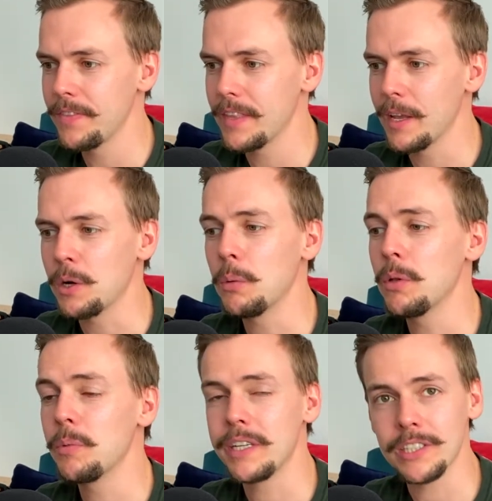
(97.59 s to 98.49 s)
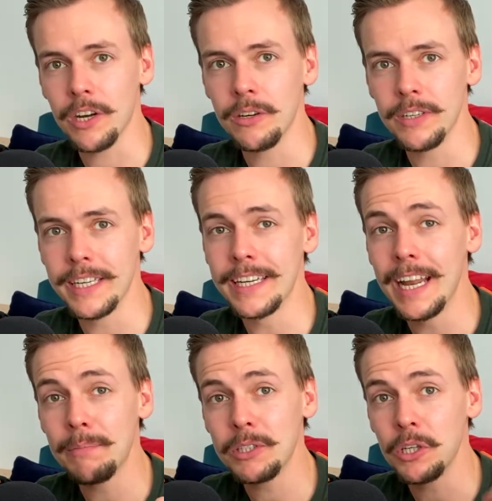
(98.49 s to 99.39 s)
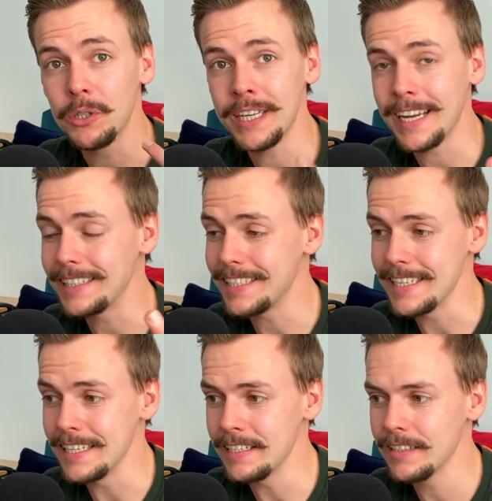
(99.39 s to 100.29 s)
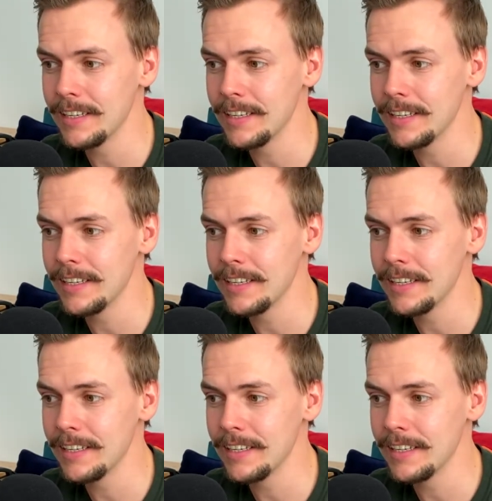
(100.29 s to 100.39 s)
A couple of weeks ago in episode 19,